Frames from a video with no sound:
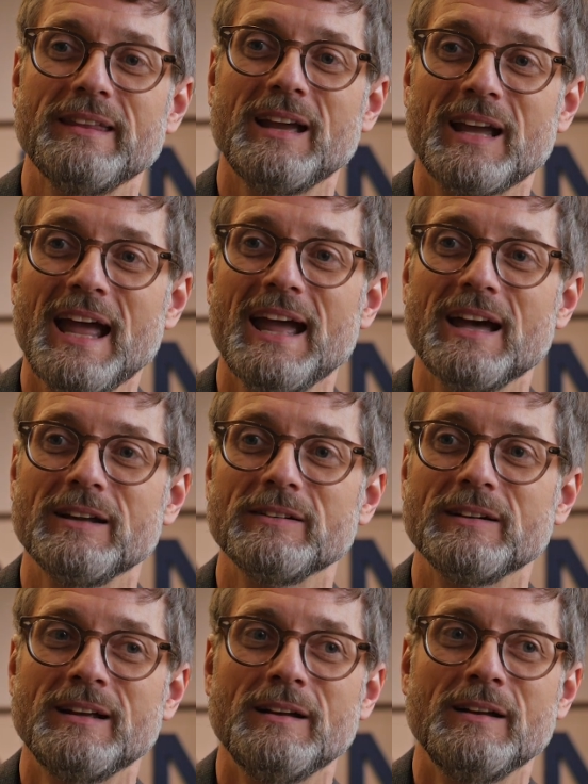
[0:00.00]
they
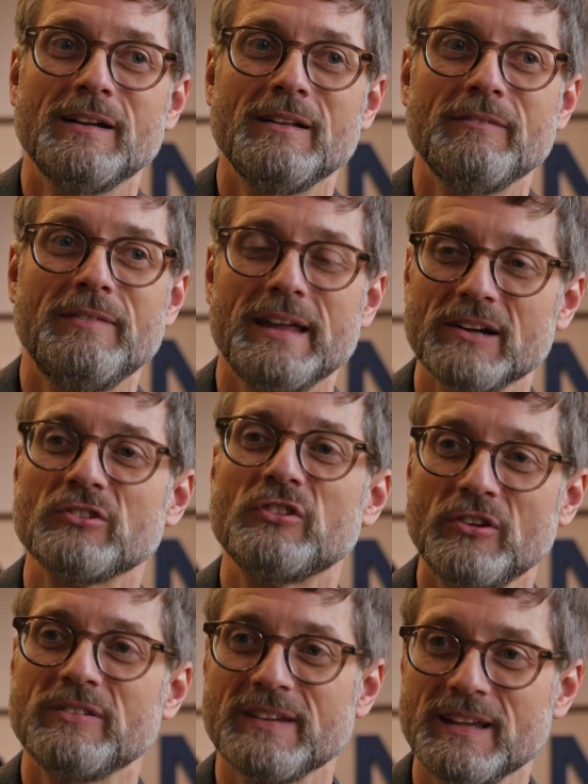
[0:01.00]
can, they're
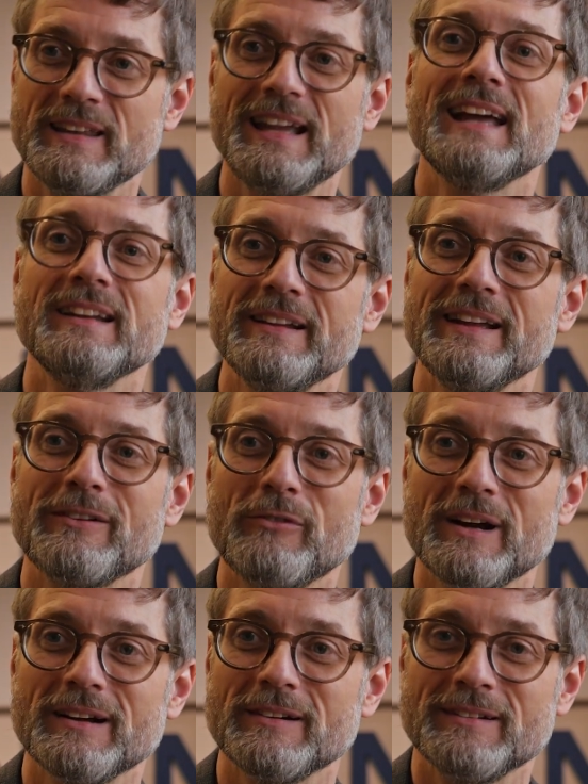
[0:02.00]
choosing the ending
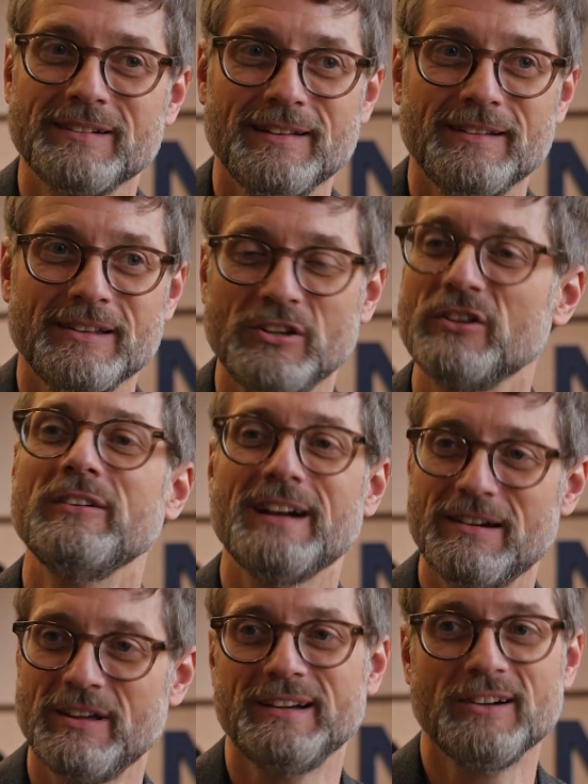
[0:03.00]
where you do
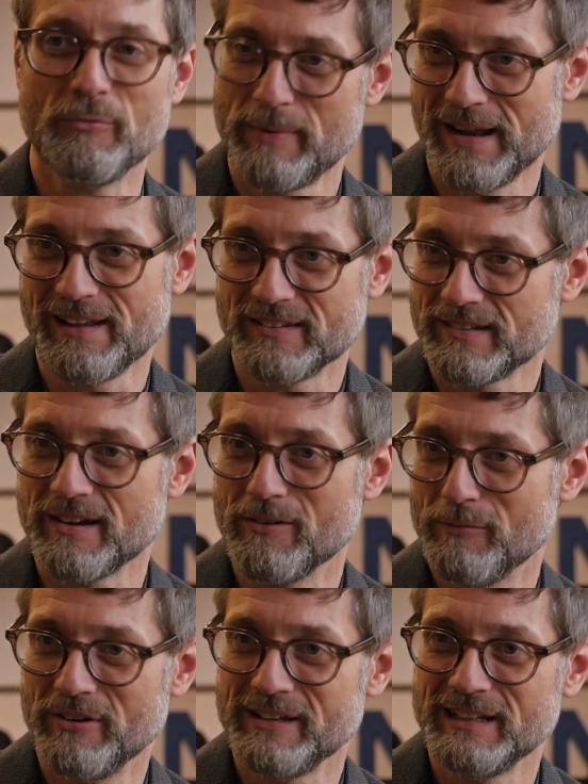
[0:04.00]
have that opening
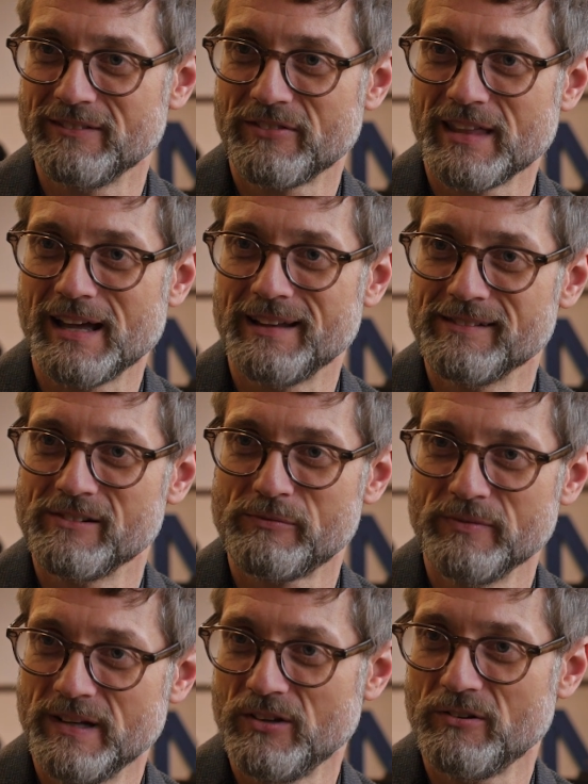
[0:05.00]
ceremony of
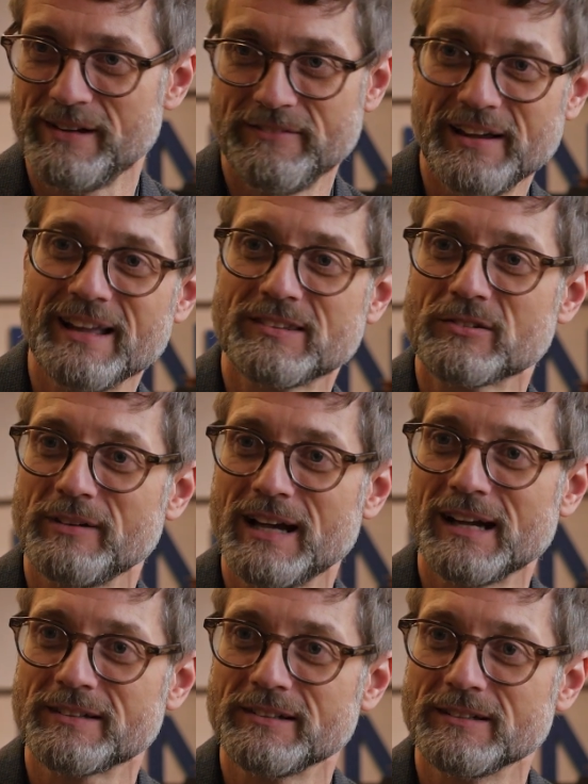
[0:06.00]
that new advanced
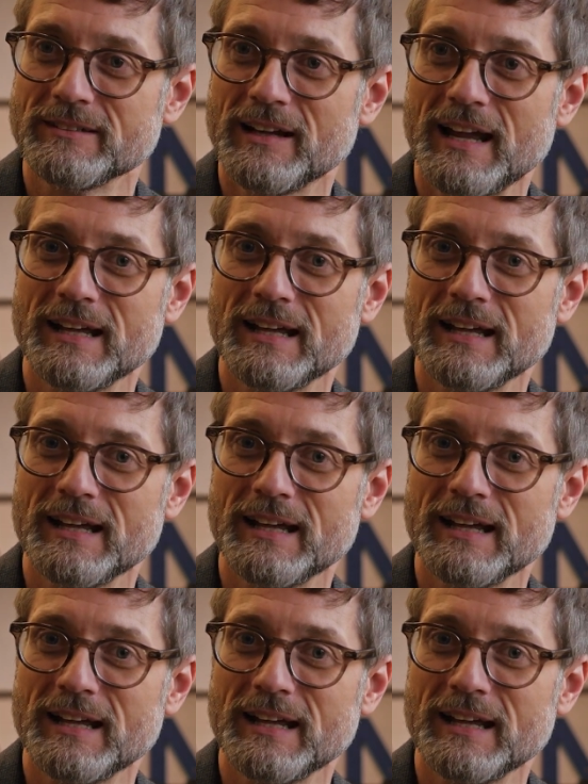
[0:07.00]
reactor.